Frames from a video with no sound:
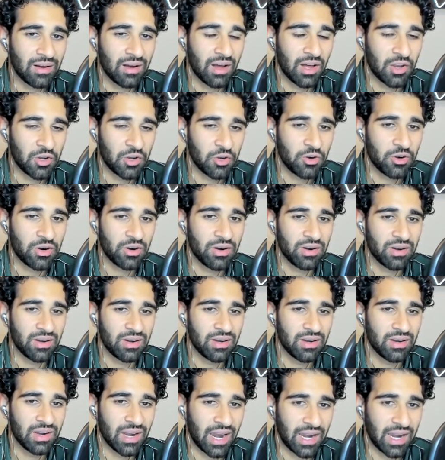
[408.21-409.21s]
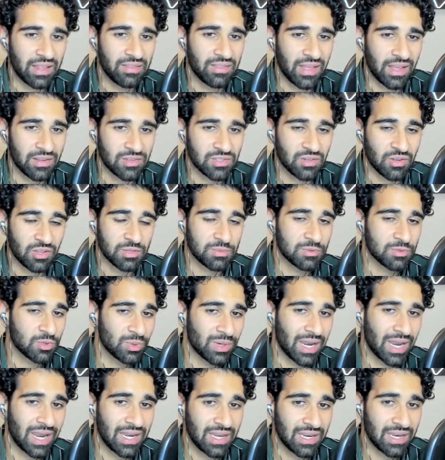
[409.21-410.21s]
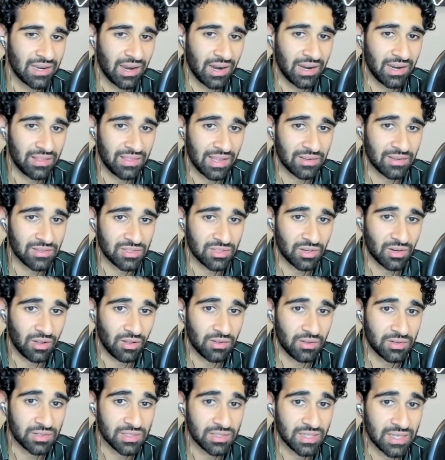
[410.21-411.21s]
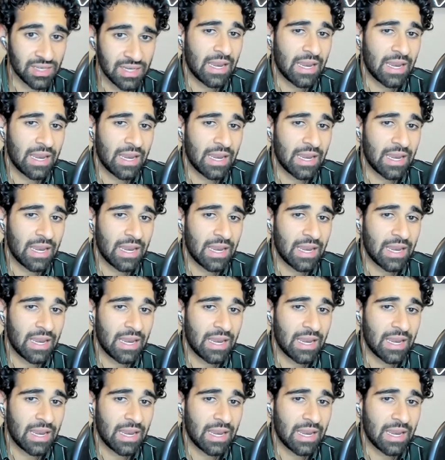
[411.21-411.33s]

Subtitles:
under $90,000, between $80,000 and $90,000.